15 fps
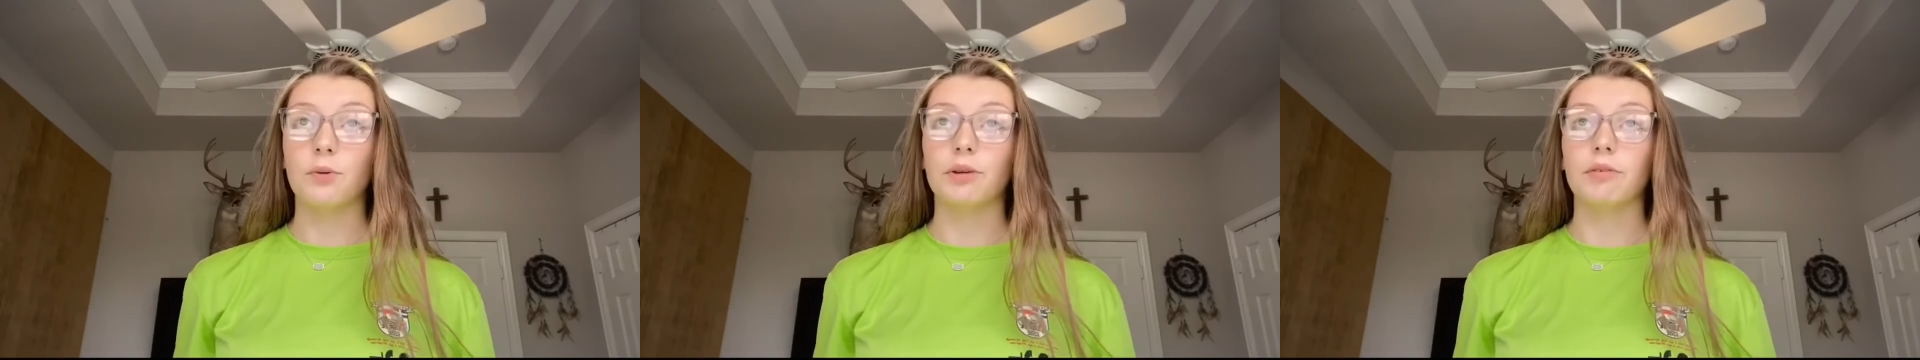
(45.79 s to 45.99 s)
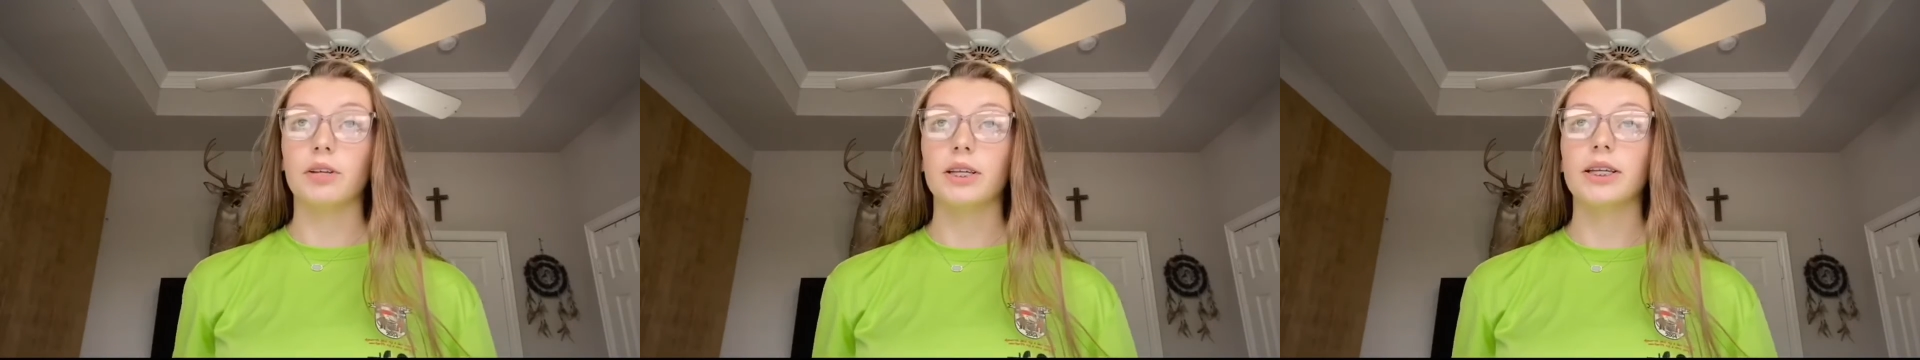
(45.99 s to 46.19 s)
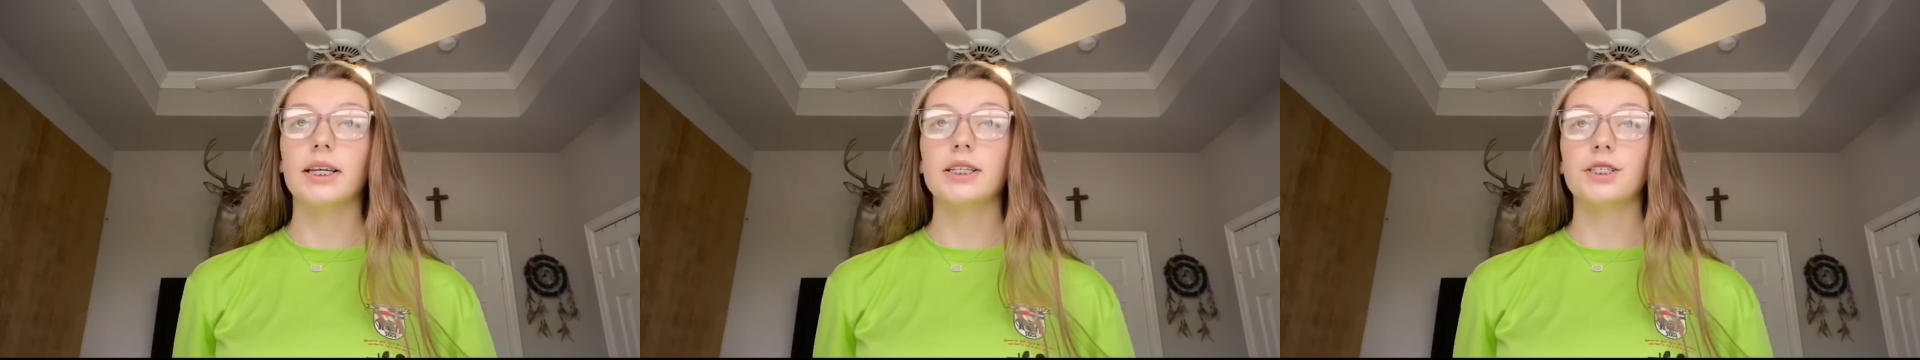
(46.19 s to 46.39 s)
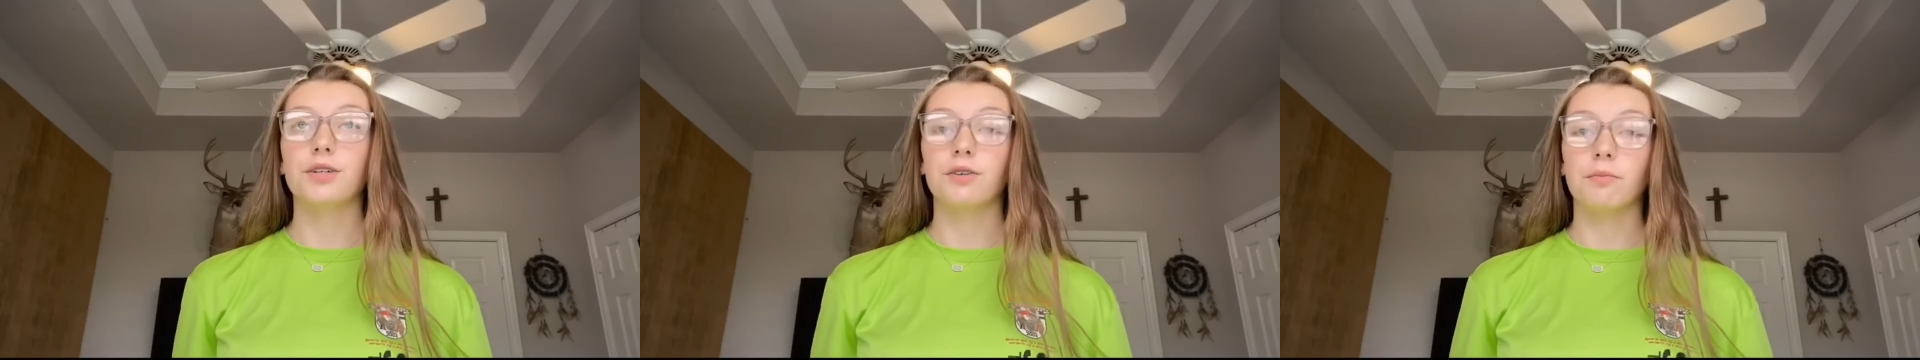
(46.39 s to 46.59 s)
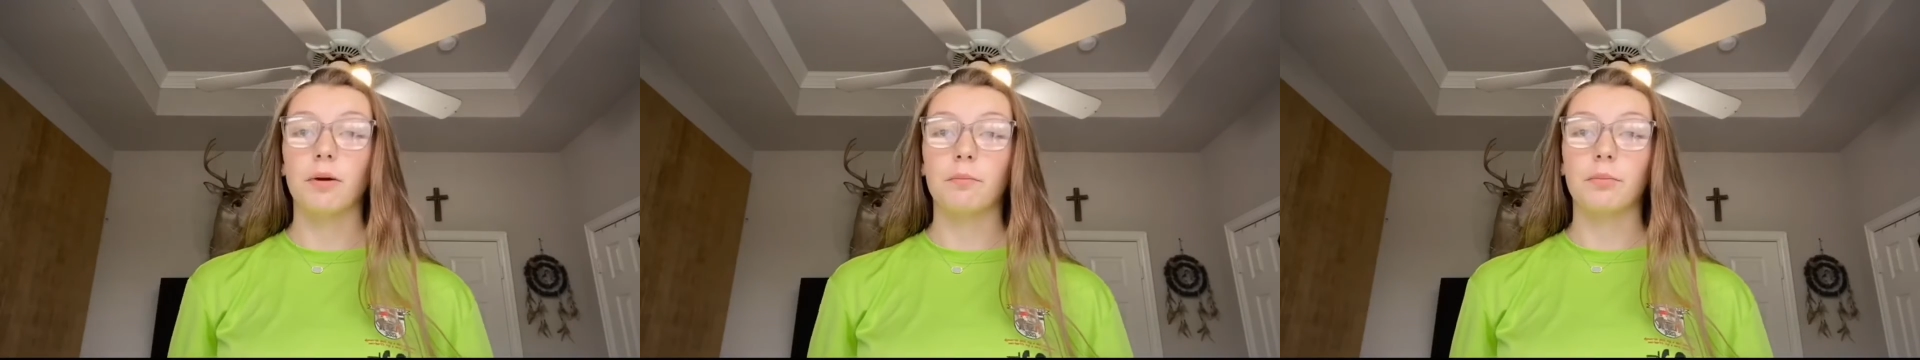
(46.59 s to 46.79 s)
we really need
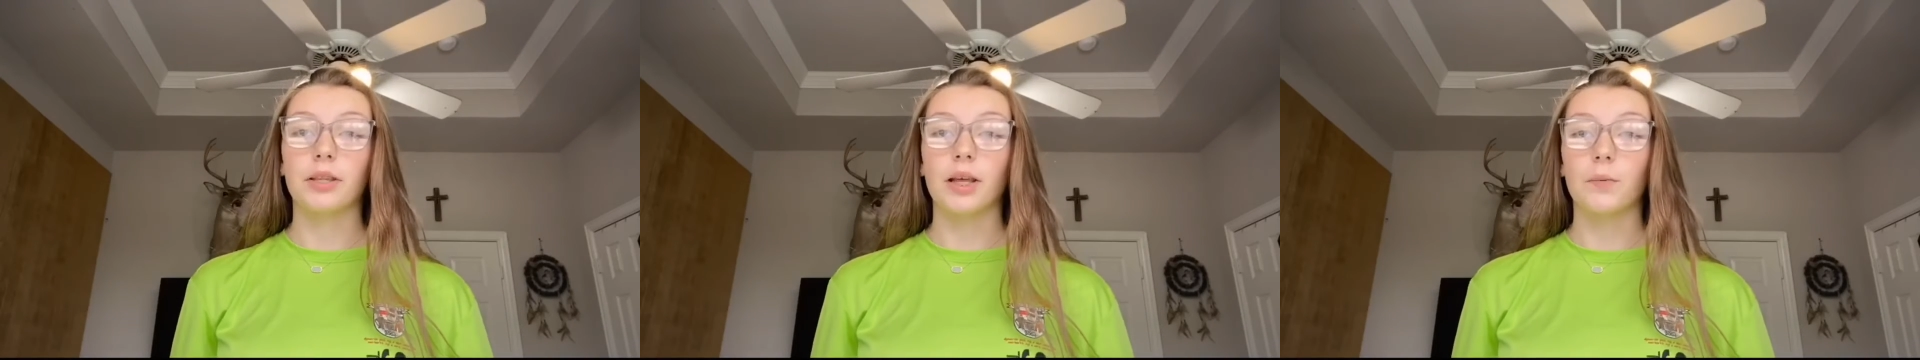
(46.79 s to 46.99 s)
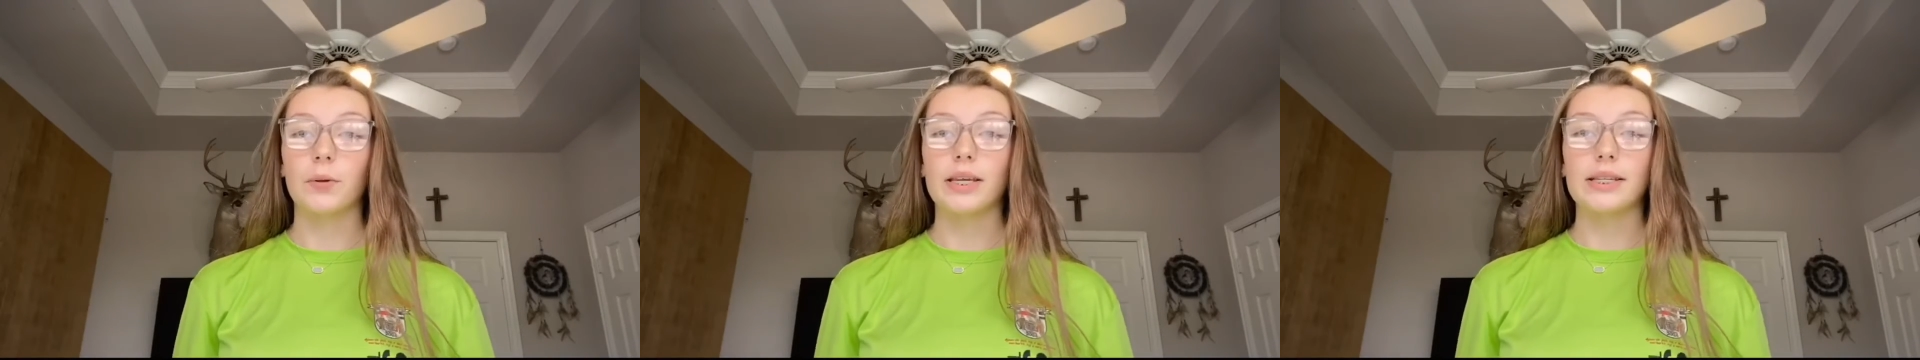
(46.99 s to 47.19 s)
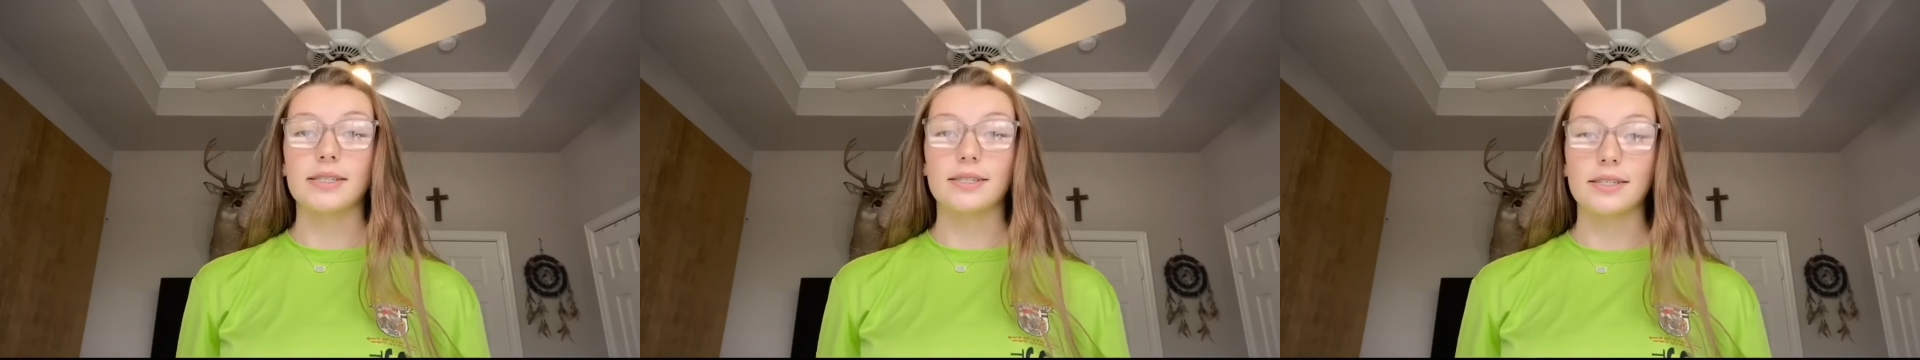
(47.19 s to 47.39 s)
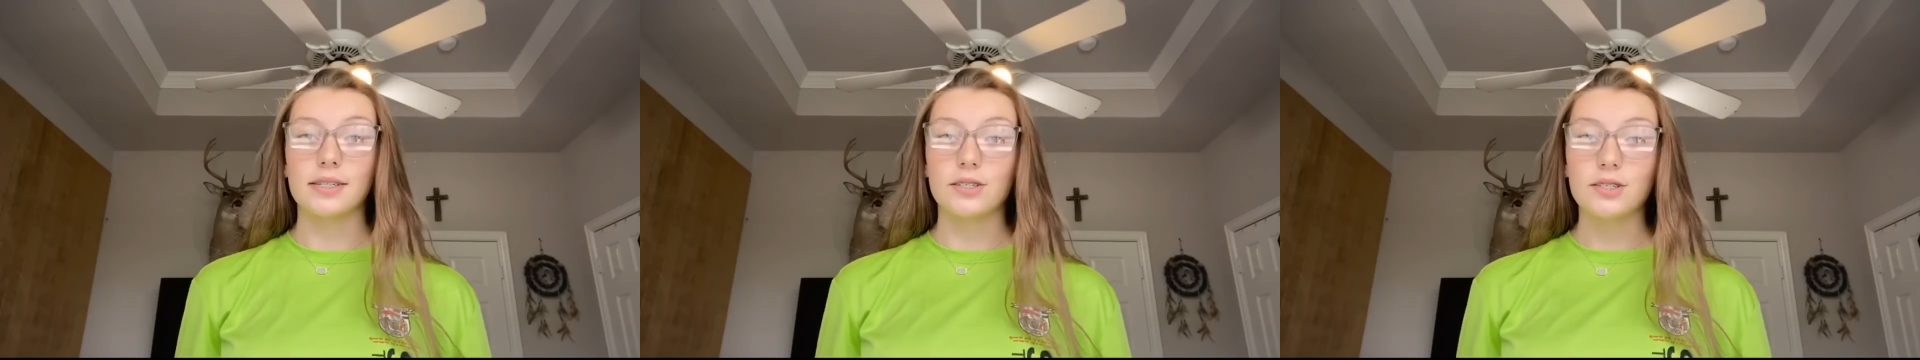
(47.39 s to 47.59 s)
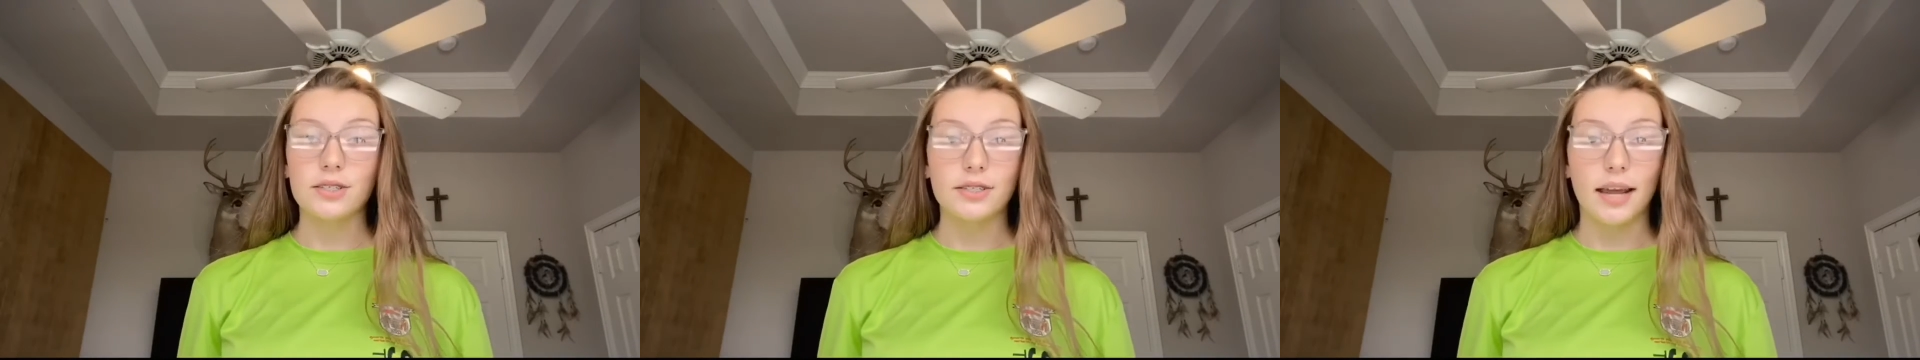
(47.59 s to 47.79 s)
to remember that we can
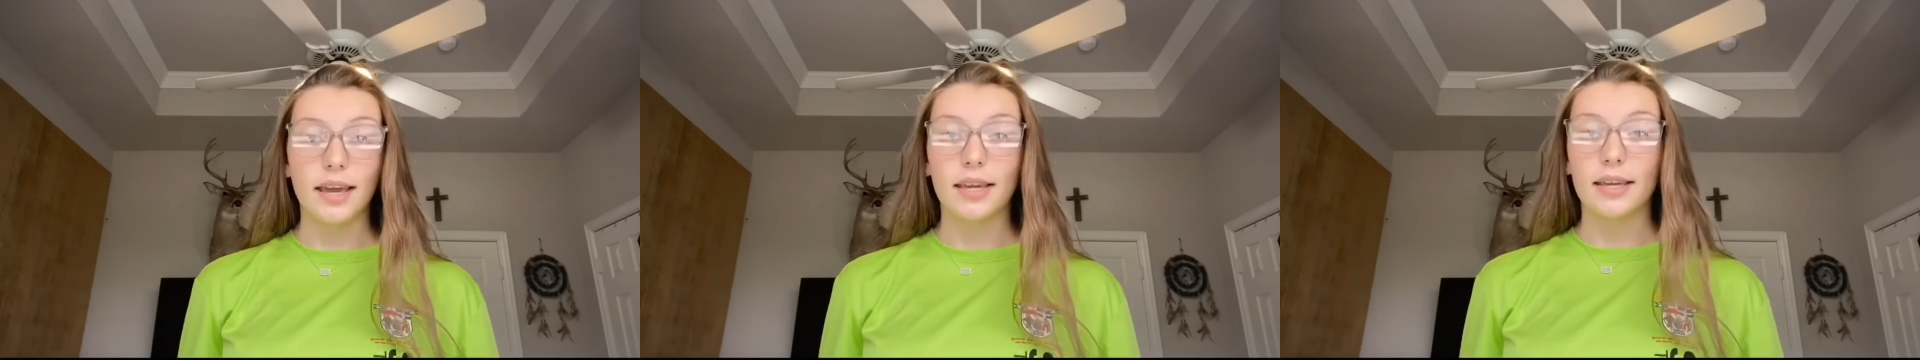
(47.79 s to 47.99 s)
still stay